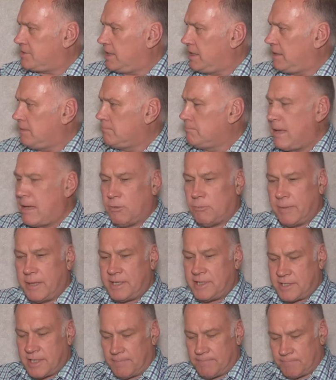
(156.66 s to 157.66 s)
the MEL
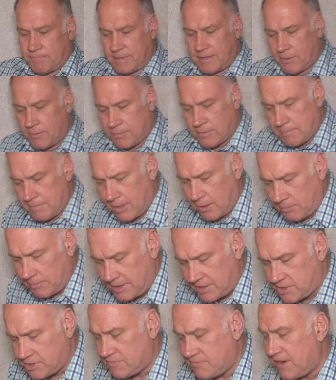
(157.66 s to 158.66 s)
meter. Now, the MEL
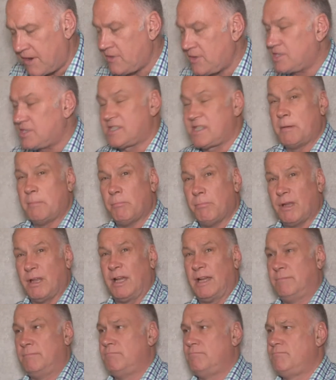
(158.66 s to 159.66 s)
meter is very
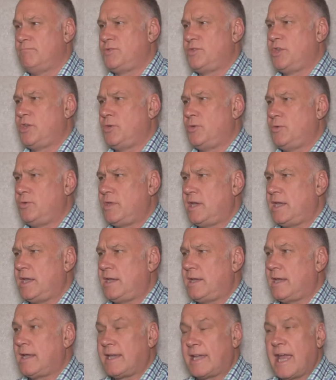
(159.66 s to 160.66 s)
similar to
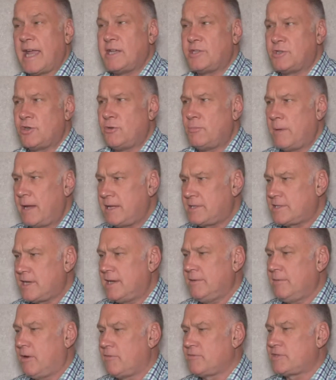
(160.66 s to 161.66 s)
the K2
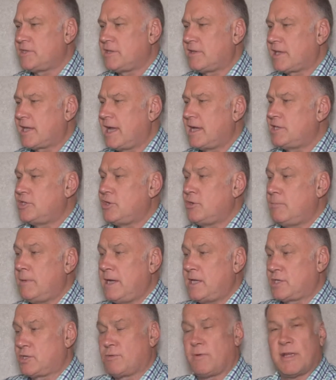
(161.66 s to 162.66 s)
meter. Obviously, the K2
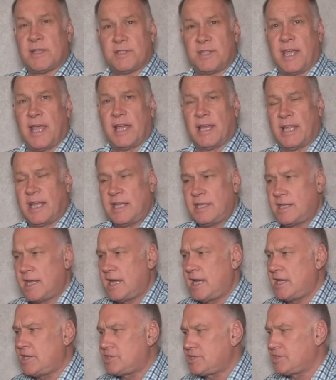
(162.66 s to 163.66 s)
meter has the
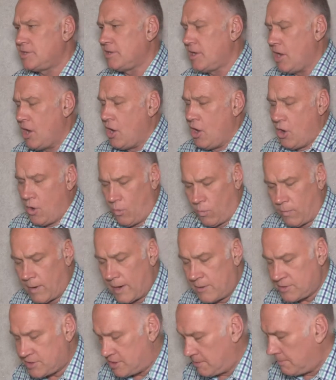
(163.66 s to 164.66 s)
LEDs,
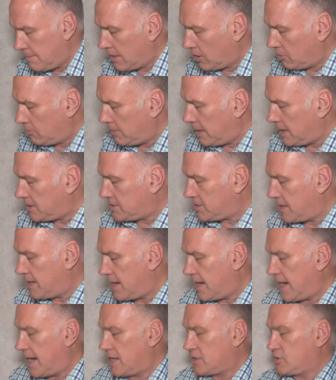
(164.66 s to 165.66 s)
whereas the MEL
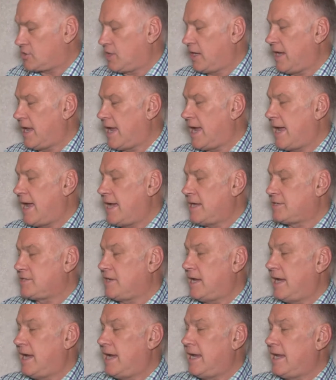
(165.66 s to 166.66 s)
meter actually
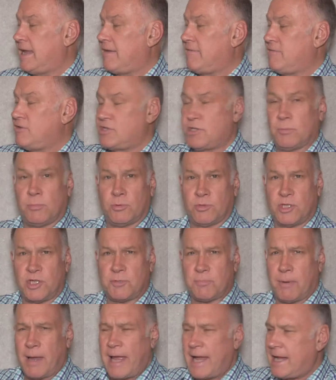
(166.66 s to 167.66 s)
has a visible
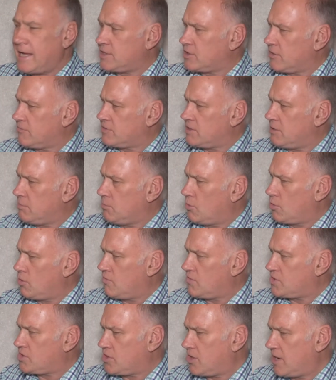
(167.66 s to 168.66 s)
display. It's obviously more
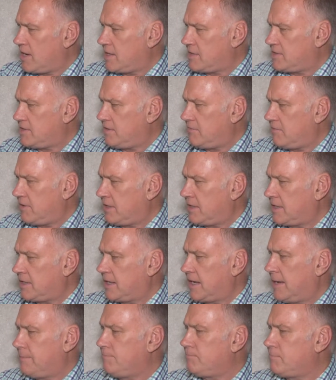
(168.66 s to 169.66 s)
of a scientific
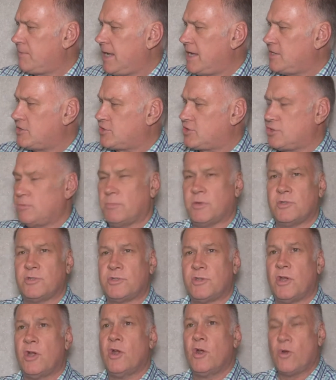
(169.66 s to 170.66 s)
instrument
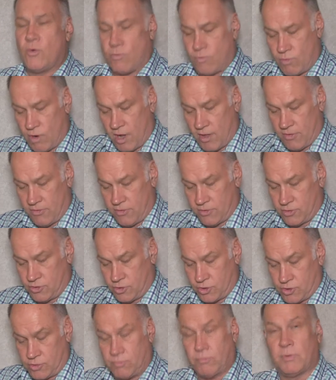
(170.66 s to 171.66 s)
rather than
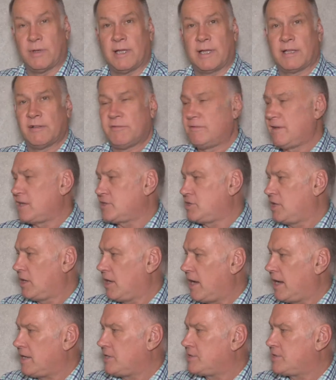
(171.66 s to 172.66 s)
just little flashy
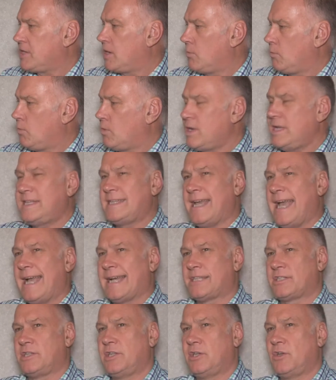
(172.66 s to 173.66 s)
lights. Now what it's
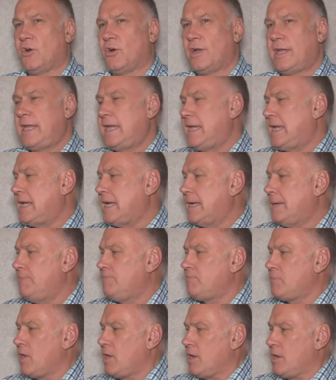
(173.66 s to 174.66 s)
actually got here,
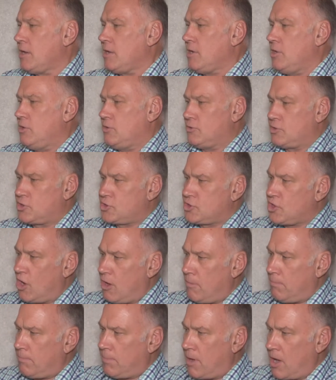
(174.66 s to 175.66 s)
the
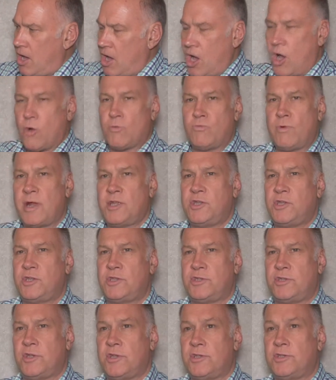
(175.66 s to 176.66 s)
top bar
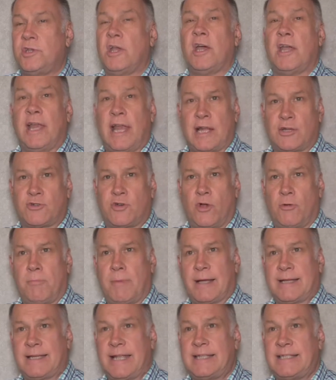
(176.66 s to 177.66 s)
registers
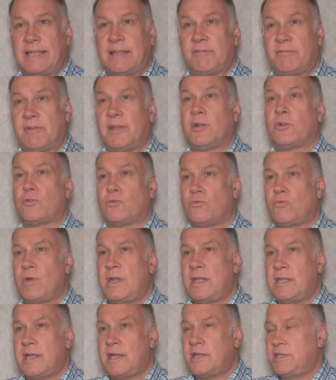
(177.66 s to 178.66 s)
electromagnetic field
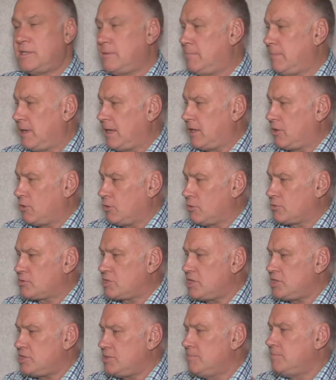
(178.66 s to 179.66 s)
readings in
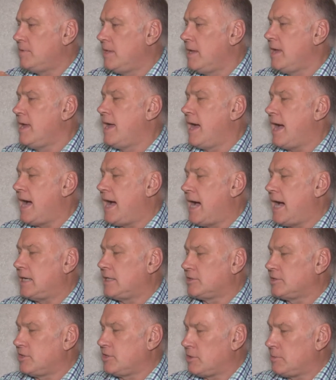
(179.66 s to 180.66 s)
milligauges,
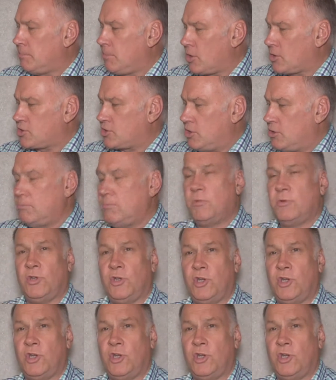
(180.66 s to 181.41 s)
and at the bottom